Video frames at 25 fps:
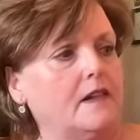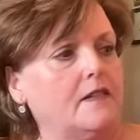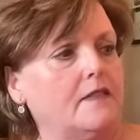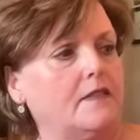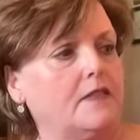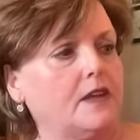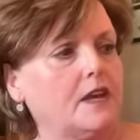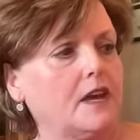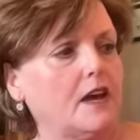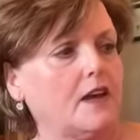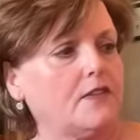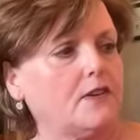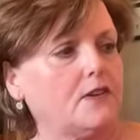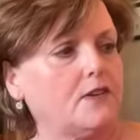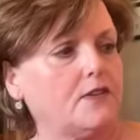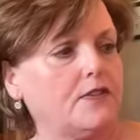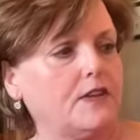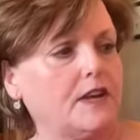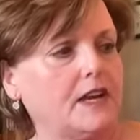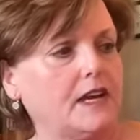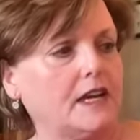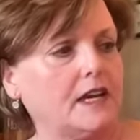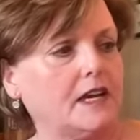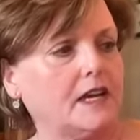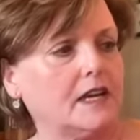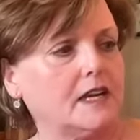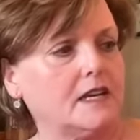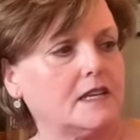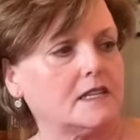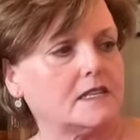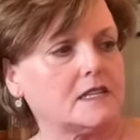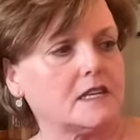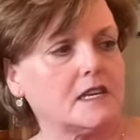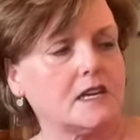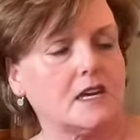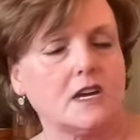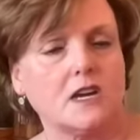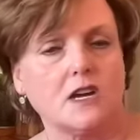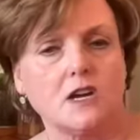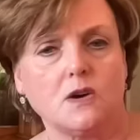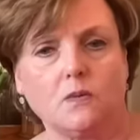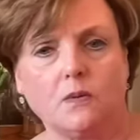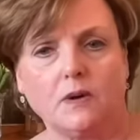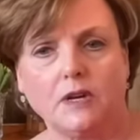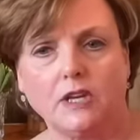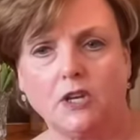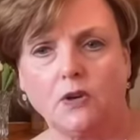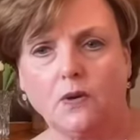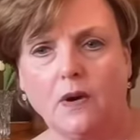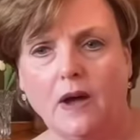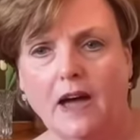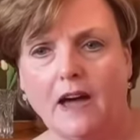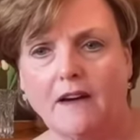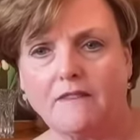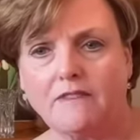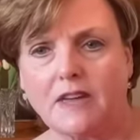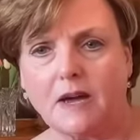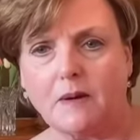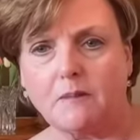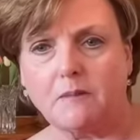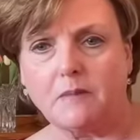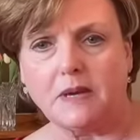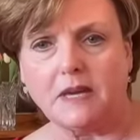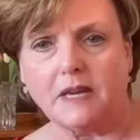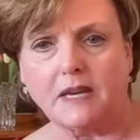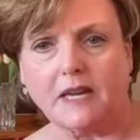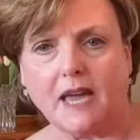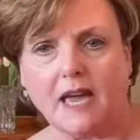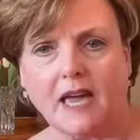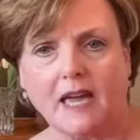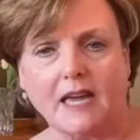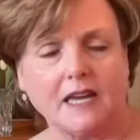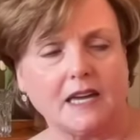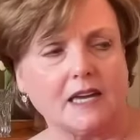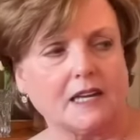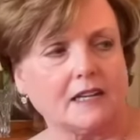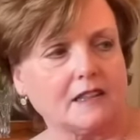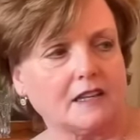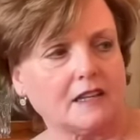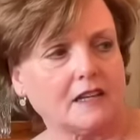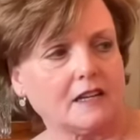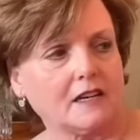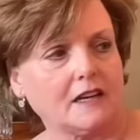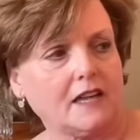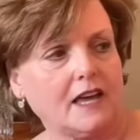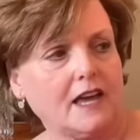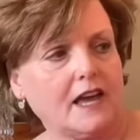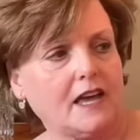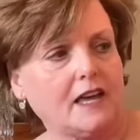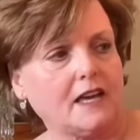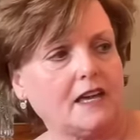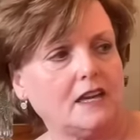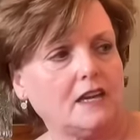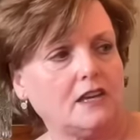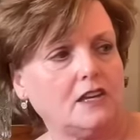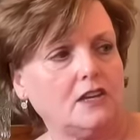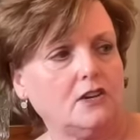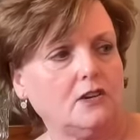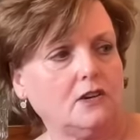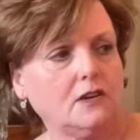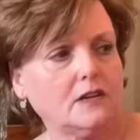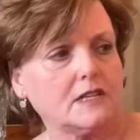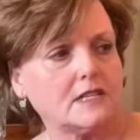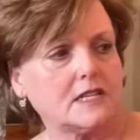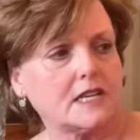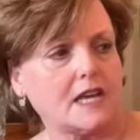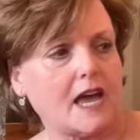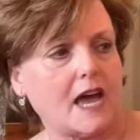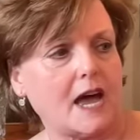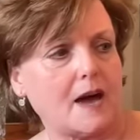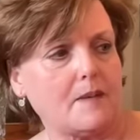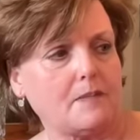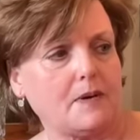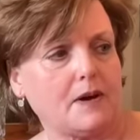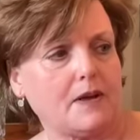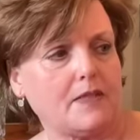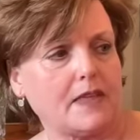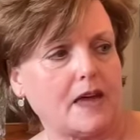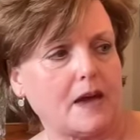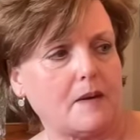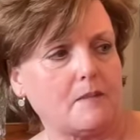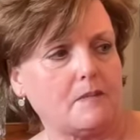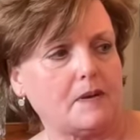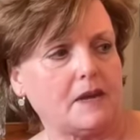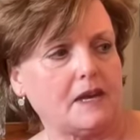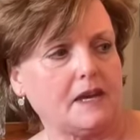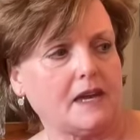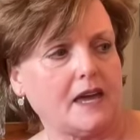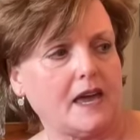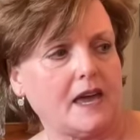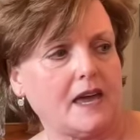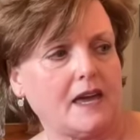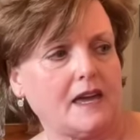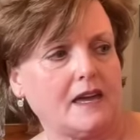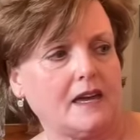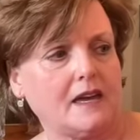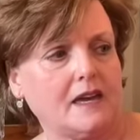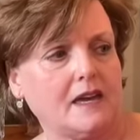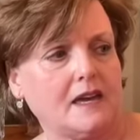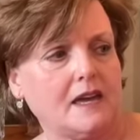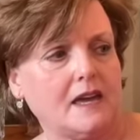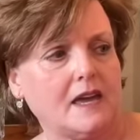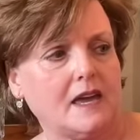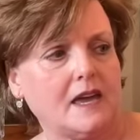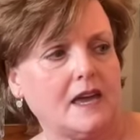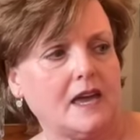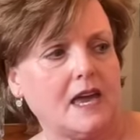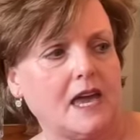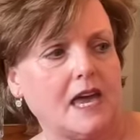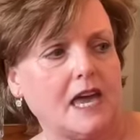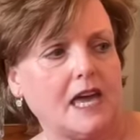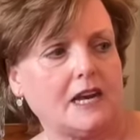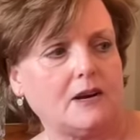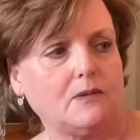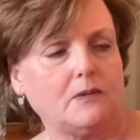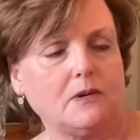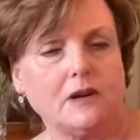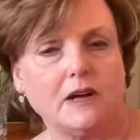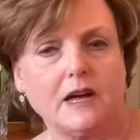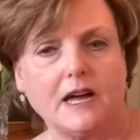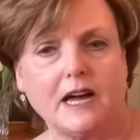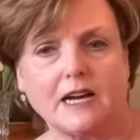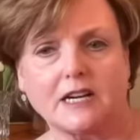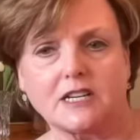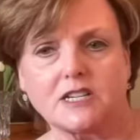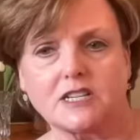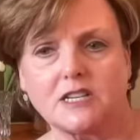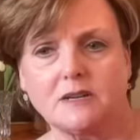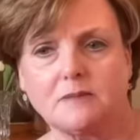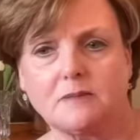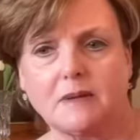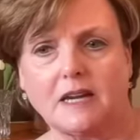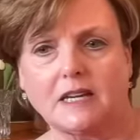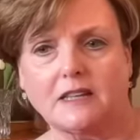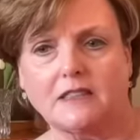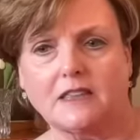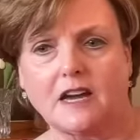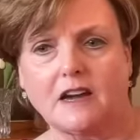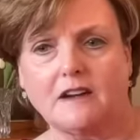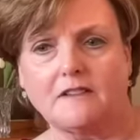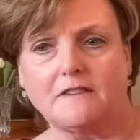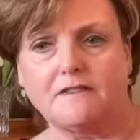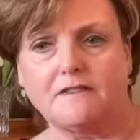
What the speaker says: The other thing is, when you have that big A and little a, you can tap on that big A, and it will actually make that